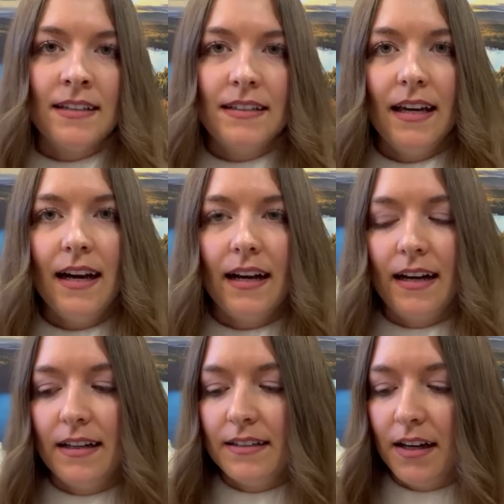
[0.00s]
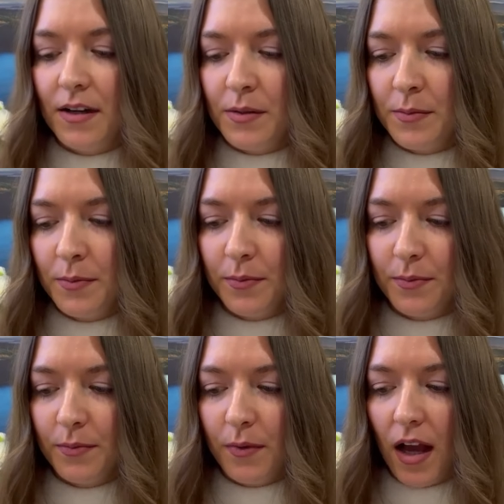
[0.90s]
Yeah,
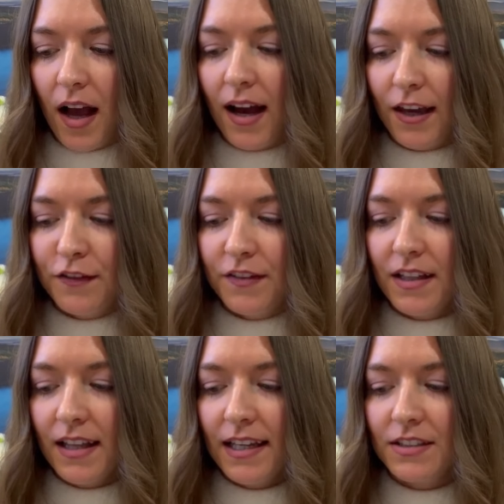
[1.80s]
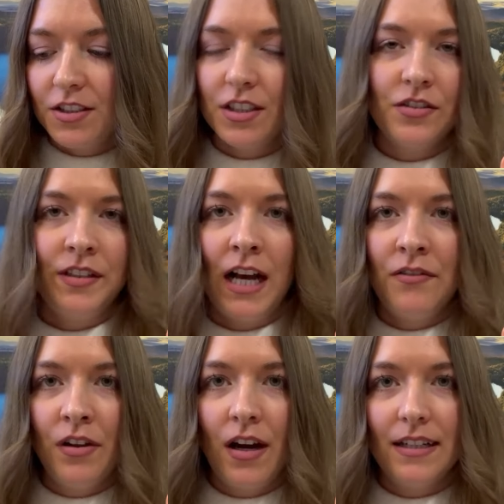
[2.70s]
I feel like children have
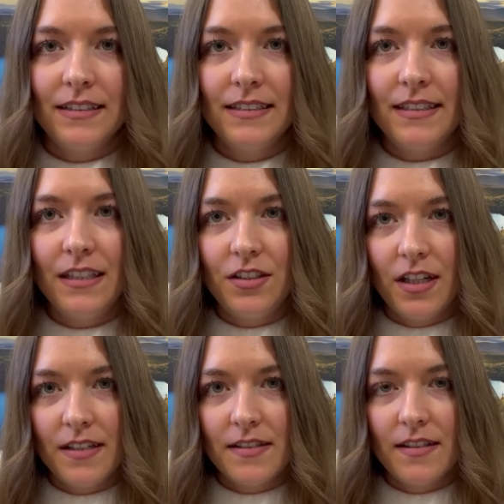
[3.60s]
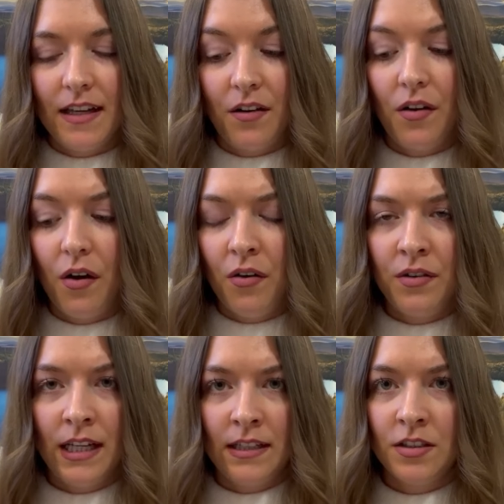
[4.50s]
a lot to teach us, and our own
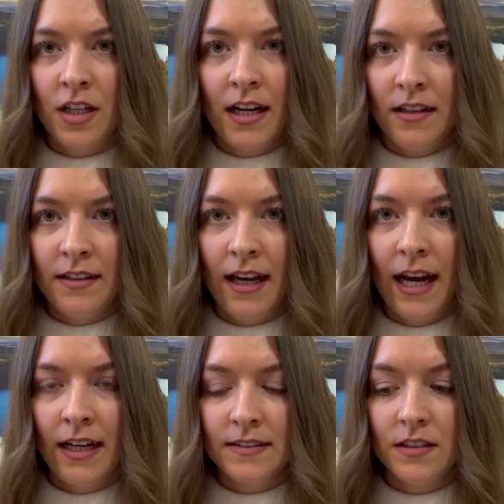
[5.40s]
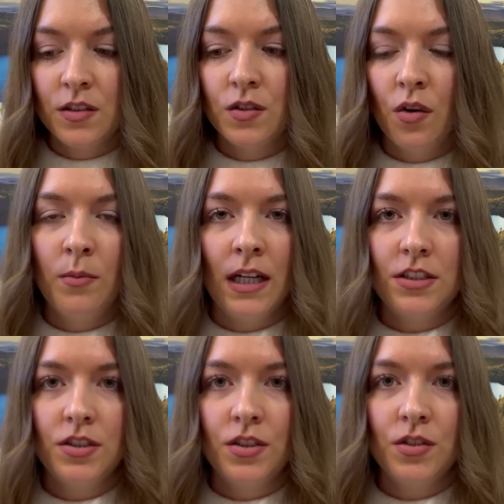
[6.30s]
inner child has so
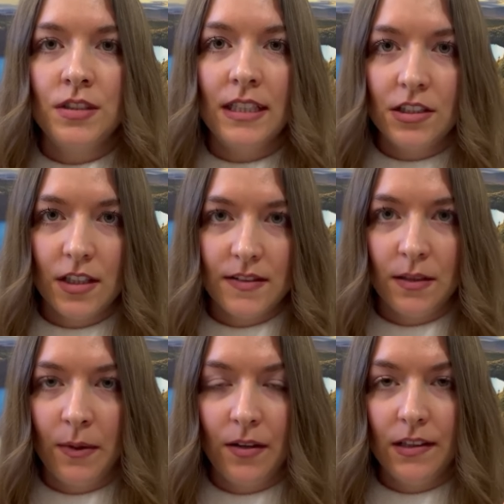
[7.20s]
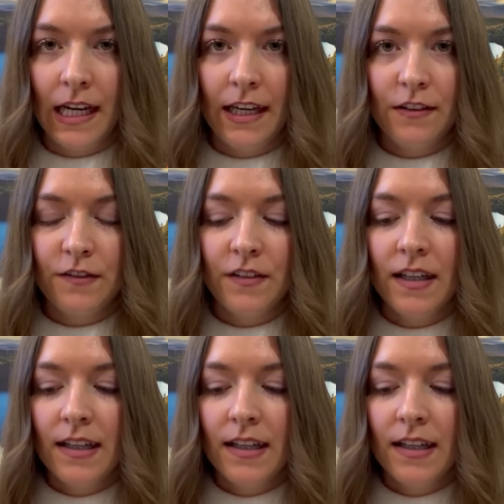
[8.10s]
much to teach us about life.